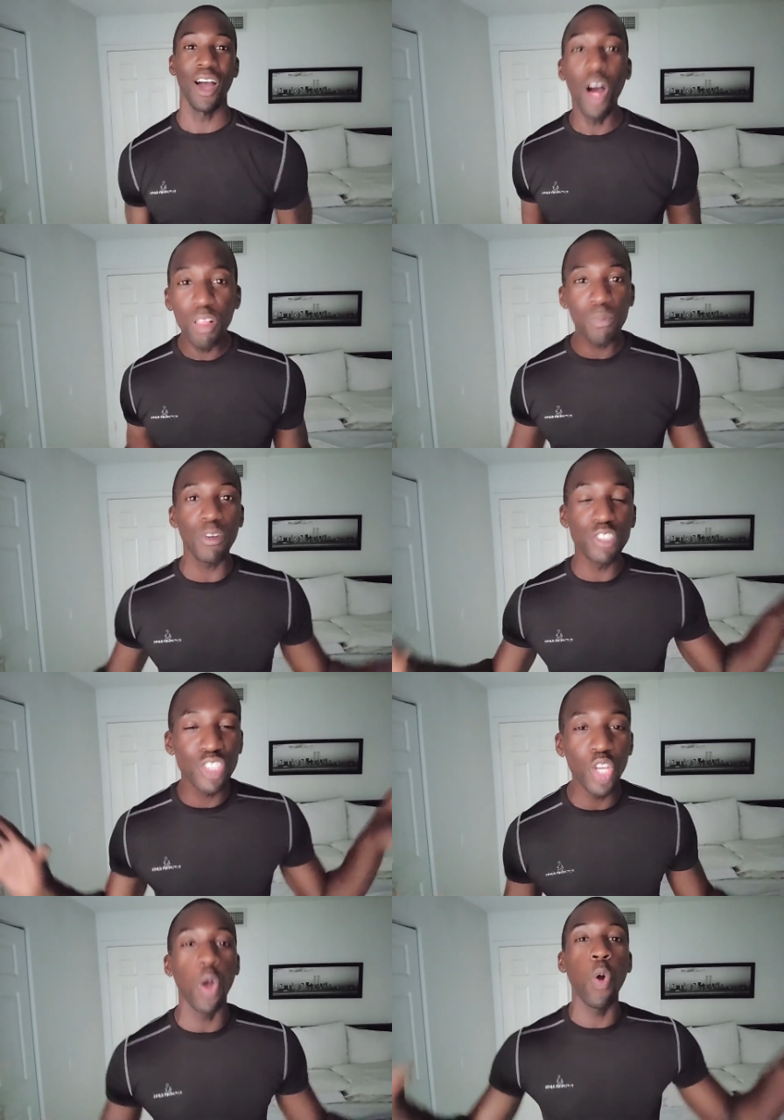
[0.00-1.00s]
All of them are
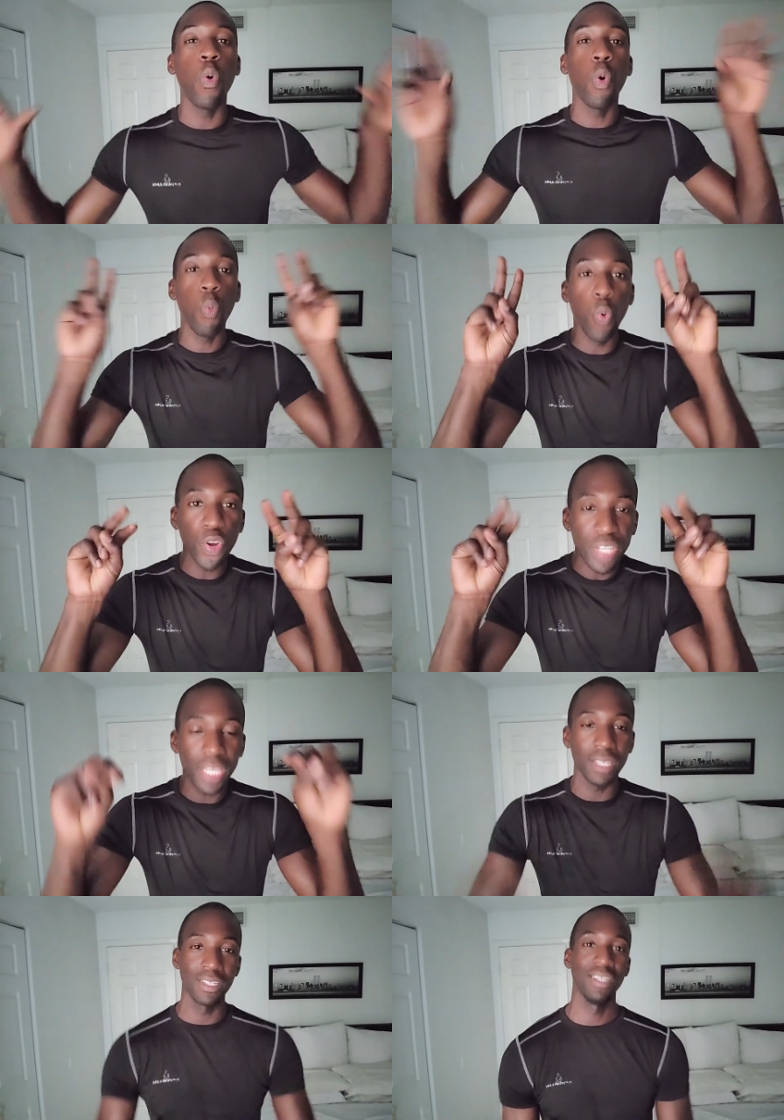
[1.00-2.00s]
still working.
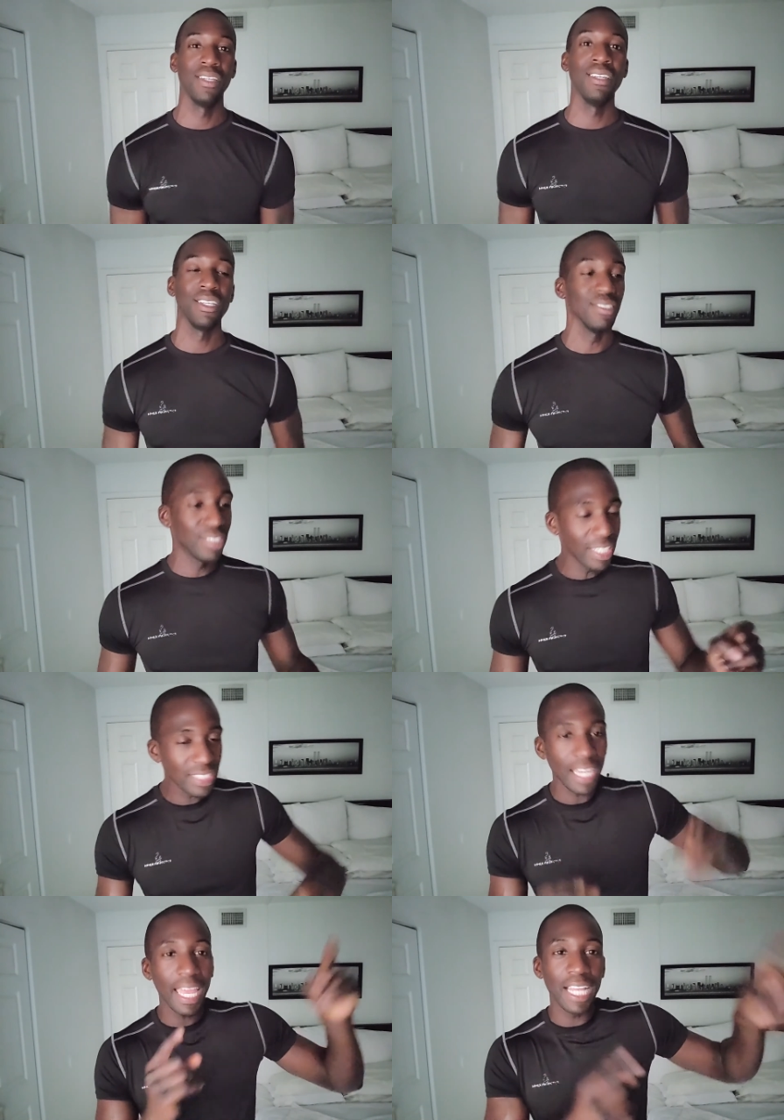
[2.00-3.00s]
Just
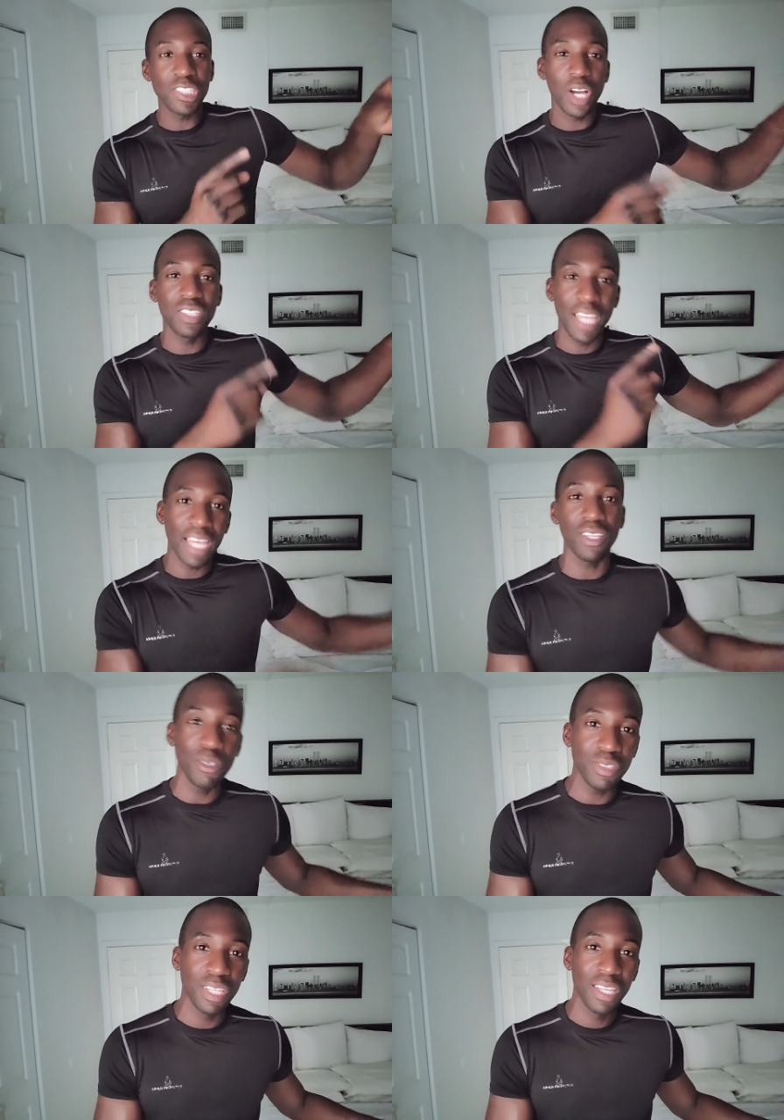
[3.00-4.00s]
like Anton
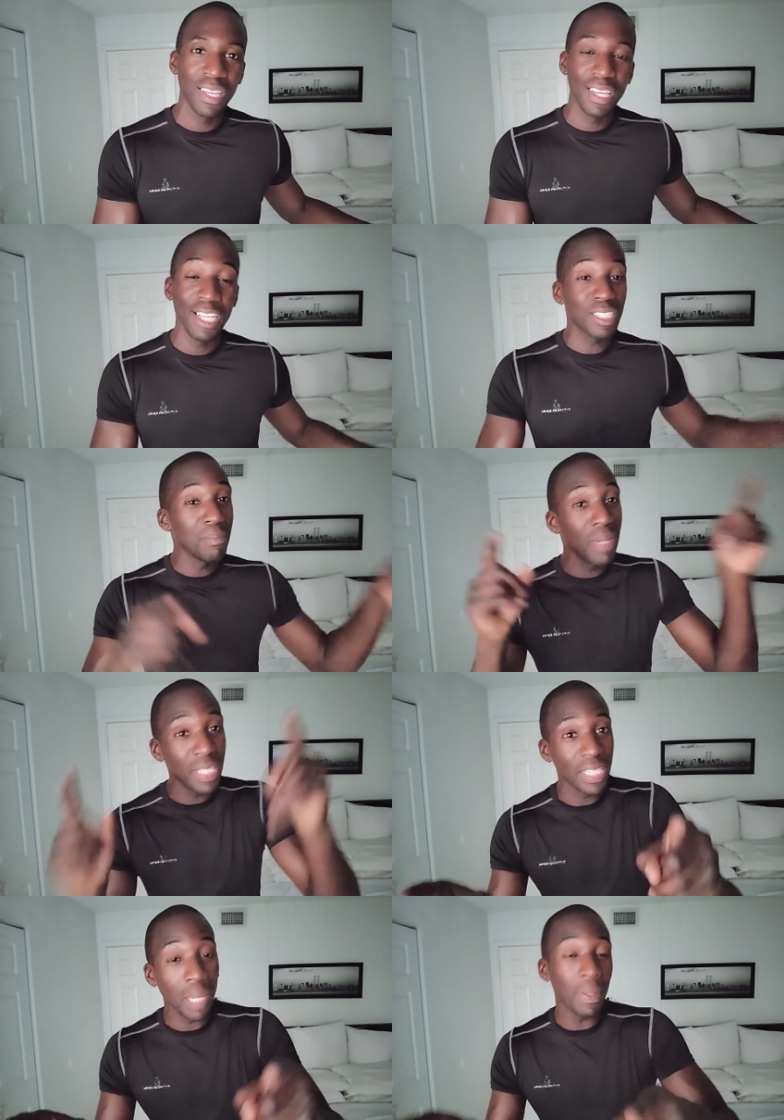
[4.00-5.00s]
Daniels. He's a
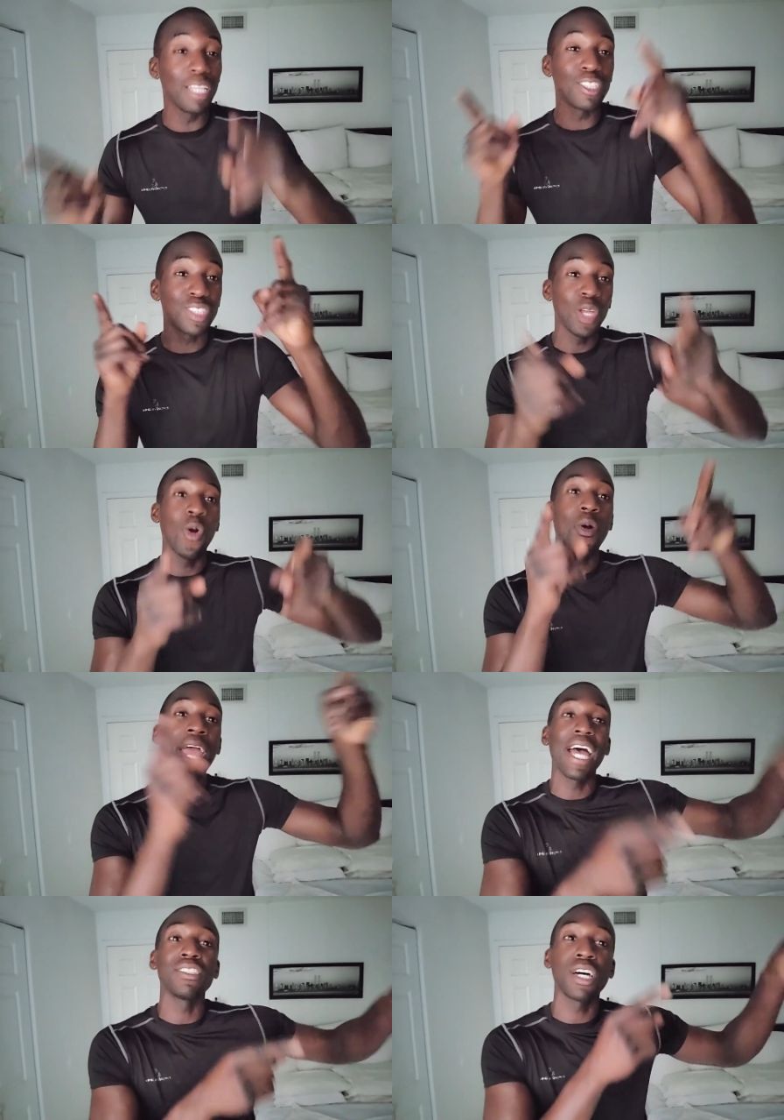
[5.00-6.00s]
millionaire, but he still
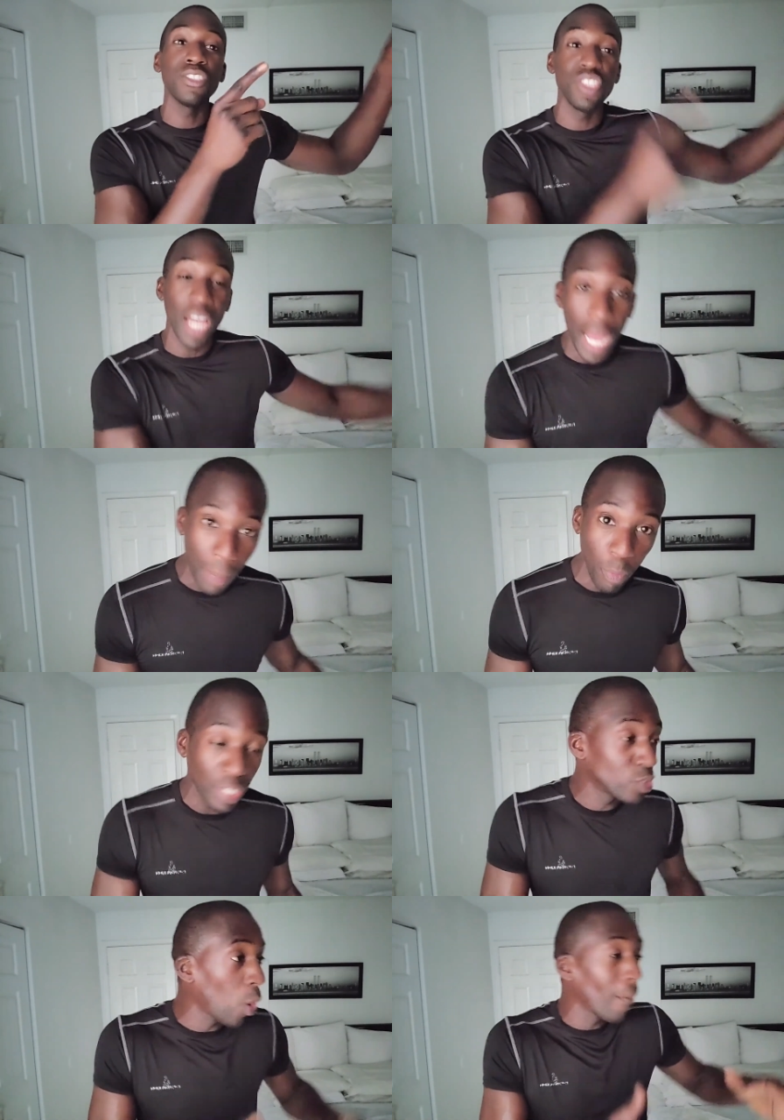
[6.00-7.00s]
has a job. Or
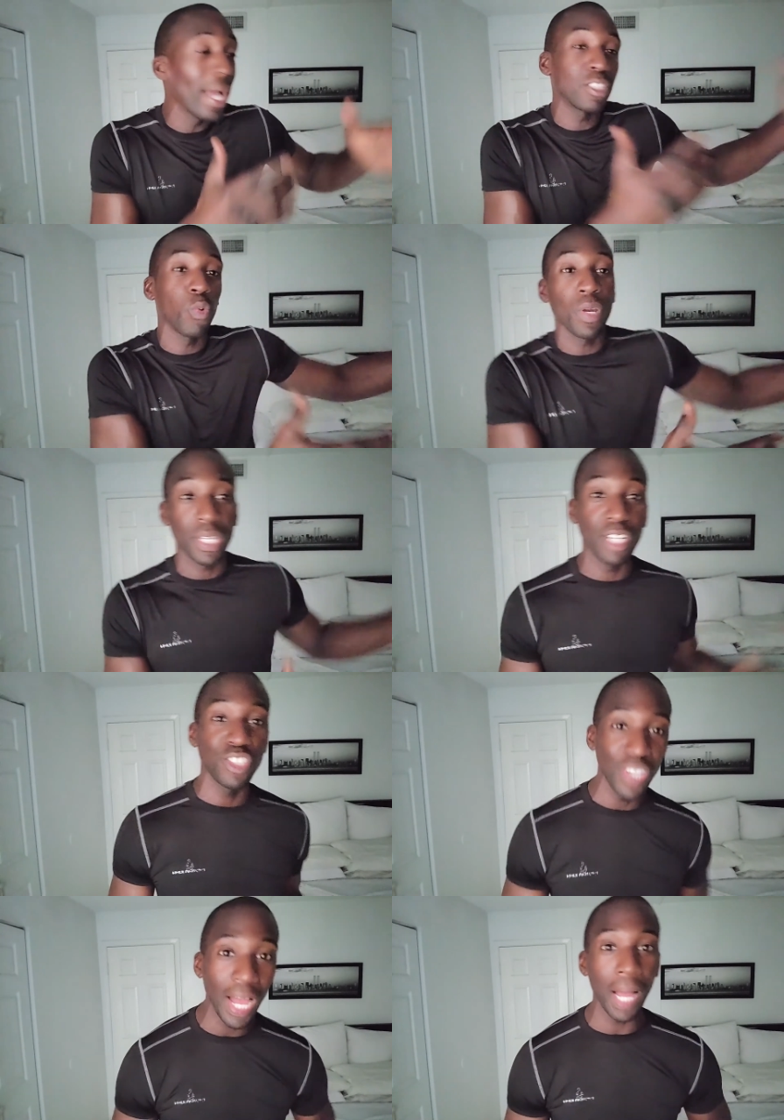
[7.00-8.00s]
he's going back to working a
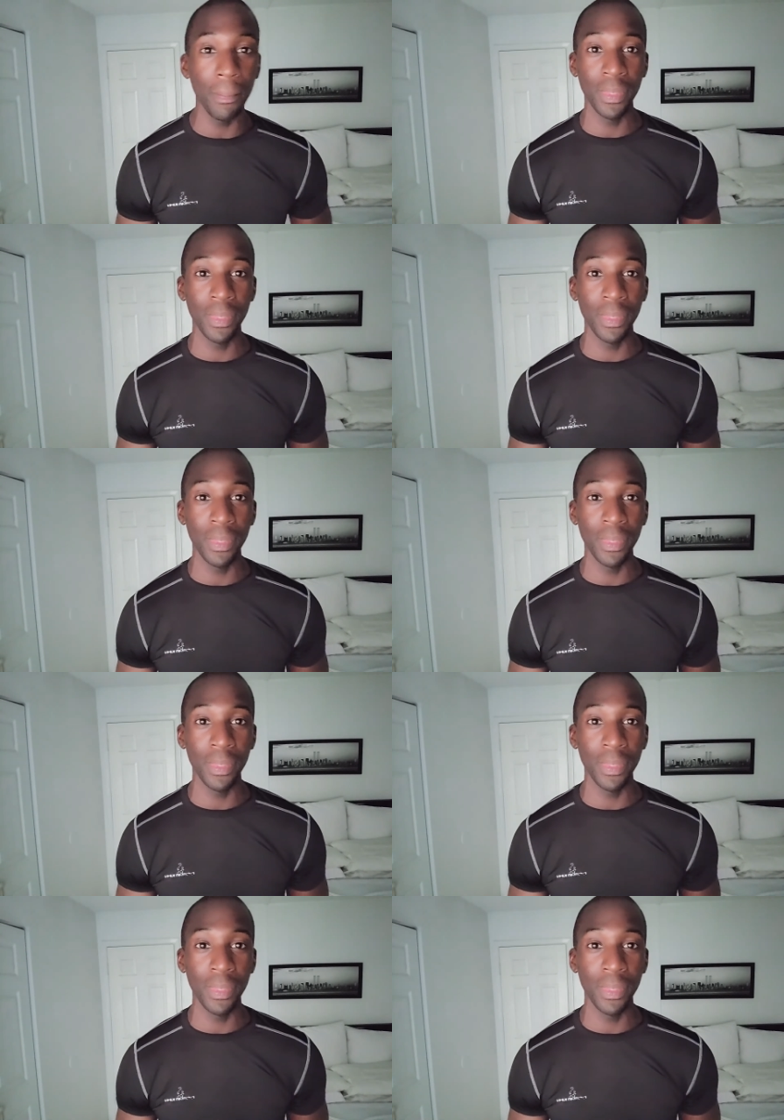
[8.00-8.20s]
job.